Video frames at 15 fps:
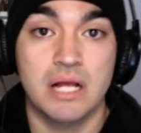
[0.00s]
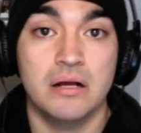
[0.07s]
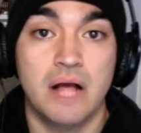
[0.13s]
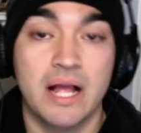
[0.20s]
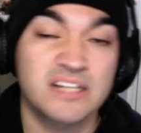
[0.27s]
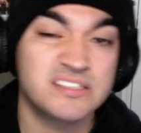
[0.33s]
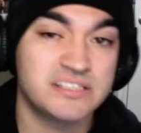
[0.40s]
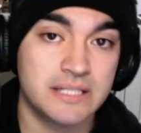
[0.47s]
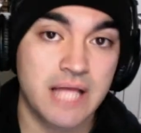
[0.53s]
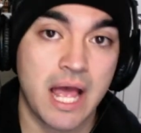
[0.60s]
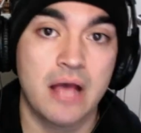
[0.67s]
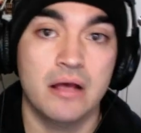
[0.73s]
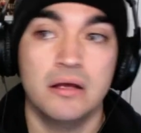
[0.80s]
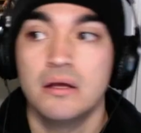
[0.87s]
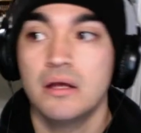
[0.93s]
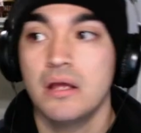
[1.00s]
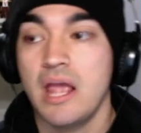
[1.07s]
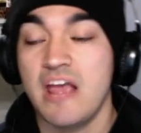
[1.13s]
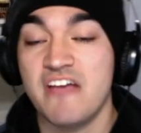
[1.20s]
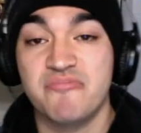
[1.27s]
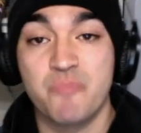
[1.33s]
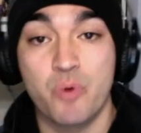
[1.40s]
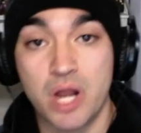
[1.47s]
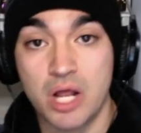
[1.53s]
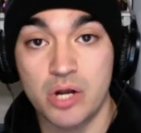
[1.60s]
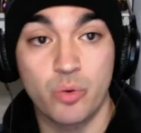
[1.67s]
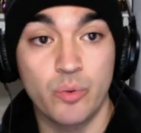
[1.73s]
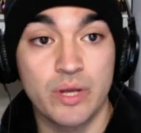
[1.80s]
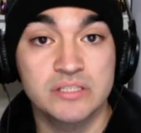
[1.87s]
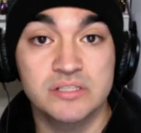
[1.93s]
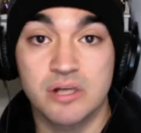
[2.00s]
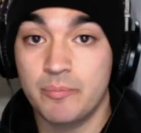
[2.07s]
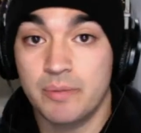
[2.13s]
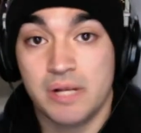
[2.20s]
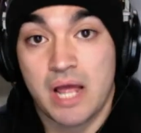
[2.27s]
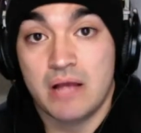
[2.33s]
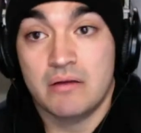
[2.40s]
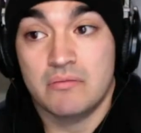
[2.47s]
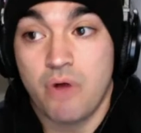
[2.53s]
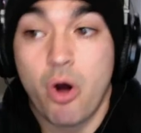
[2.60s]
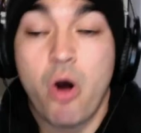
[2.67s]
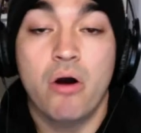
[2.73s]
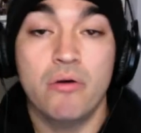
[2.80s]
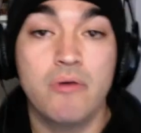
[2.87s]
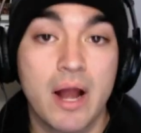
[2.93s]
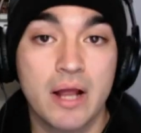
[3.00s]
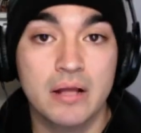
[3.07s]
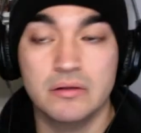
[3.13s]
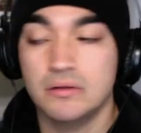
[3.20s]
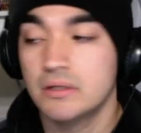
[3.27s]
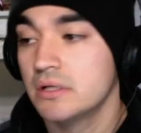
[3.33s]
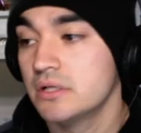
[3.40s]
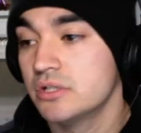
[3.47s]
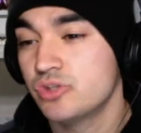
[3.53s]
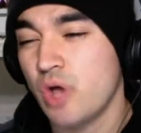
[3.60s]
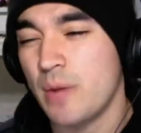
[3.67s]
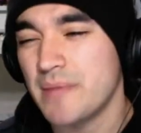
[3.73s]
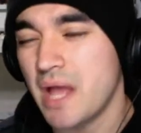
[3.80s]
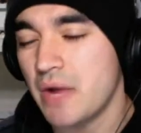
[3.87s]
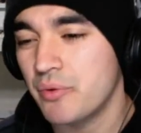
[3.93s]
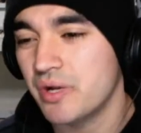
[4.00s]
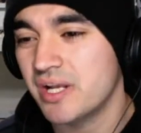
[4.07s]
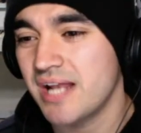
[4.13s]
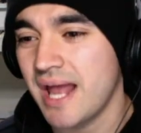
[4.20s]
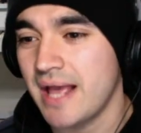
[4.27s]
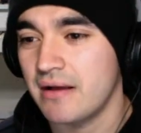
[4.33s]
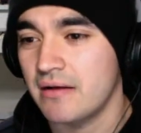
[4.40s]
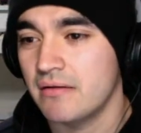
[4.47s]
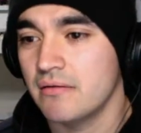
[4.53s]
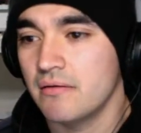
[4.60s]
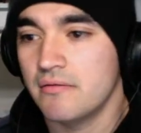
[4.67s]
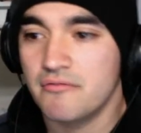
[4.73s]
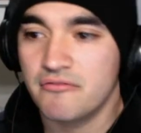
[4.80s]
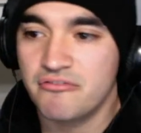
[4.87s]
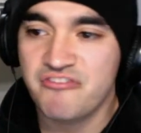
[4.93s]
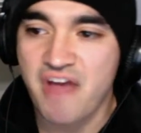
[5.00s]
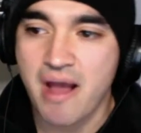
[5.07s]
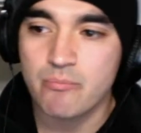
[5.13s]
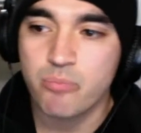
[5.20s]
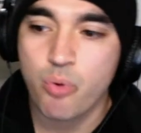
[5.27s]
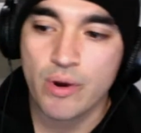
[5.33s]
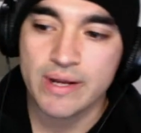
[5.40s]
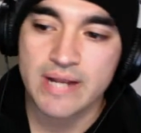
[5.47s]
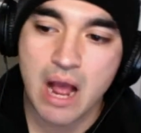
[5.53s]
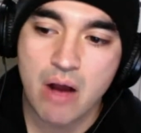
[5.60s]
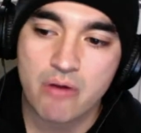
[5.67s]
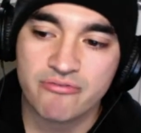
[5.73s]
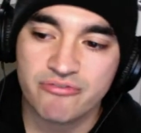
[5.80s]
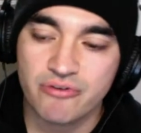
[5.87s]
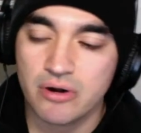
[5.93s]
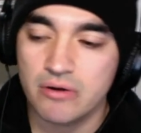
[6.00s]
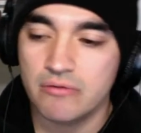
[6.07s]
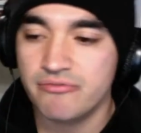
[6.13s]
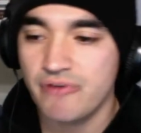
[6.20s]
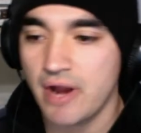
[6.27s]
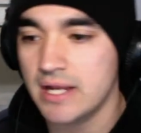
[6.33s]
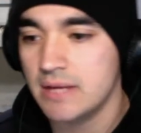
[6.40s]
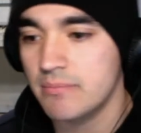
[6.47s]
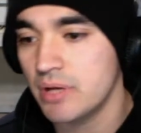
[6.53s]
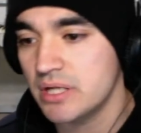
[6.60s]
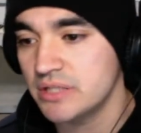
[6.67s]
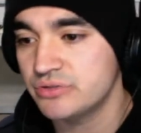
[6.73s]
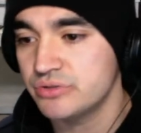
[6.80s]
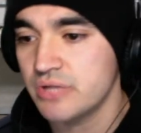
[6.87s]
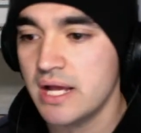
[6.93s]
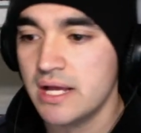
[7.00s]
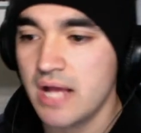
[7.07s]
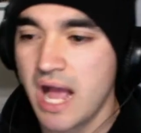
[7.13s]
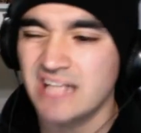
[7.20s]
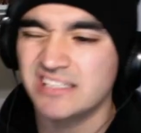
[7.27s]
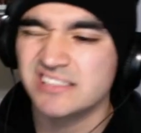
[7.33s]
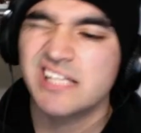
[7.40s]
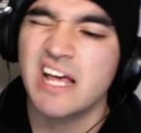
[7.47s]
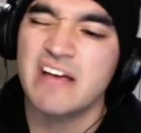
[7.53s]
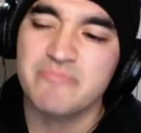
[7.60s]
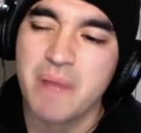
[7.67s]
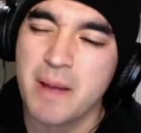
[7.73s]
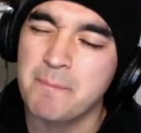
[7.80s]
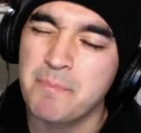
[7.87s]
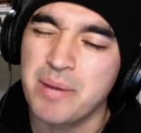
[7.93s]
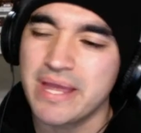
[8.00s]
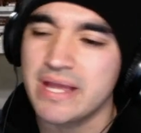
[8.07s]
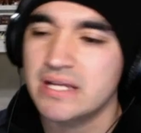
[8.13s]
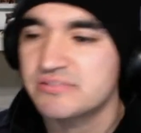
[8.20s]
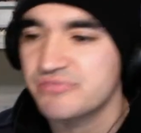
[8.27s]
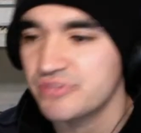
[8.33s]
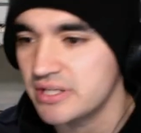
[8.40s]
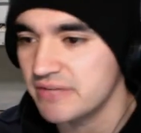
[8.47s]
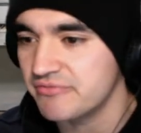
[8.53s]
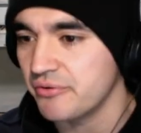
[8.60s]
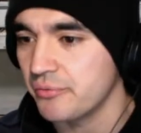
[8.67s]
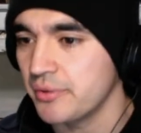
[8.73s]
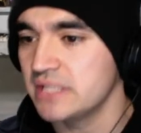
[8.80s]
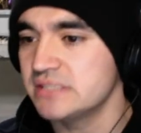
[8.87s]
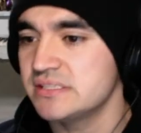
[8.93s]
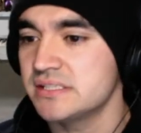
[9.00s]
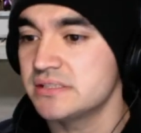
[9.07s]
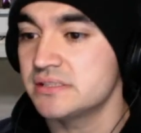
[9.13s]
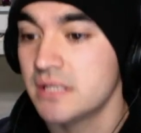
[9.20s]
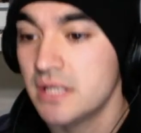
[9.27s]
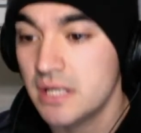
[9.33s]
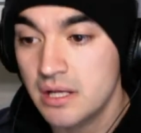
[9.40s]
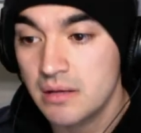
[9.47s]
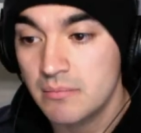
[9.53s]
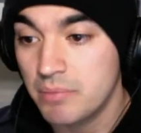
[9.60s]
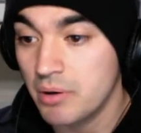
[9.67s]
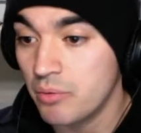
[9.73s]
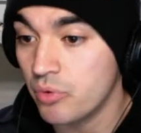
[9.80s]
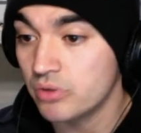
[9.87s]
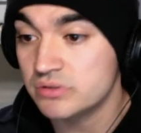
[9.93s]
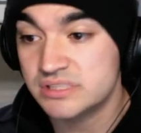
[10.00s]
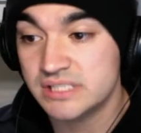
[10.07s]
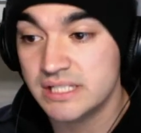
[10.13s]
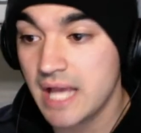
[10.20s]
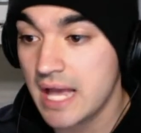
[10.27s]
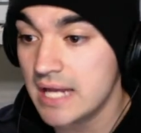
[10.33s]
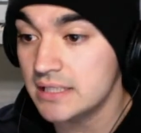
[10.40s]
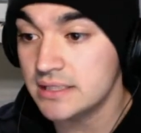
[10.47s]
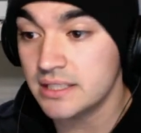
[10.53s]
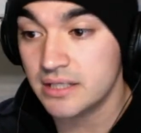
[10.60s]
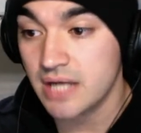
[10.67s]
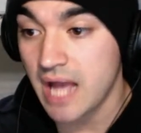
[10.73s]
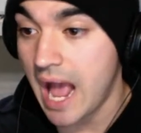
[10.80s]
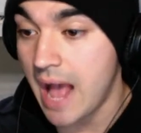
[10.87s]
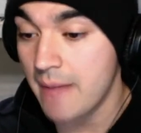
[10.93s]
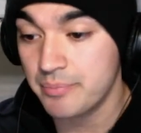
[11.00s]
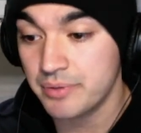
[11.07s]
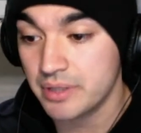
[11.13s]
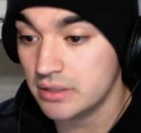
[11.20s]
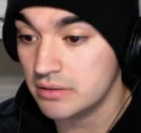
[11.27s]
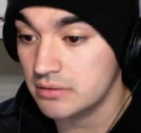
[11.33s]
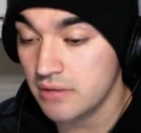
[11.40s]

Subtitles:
I can see that. If Moreno wins, I'll be like, all right. So I'm not really like fanboying out for anybody tonight. I just have my picks for different reasons. But we'll see. Anything could happen.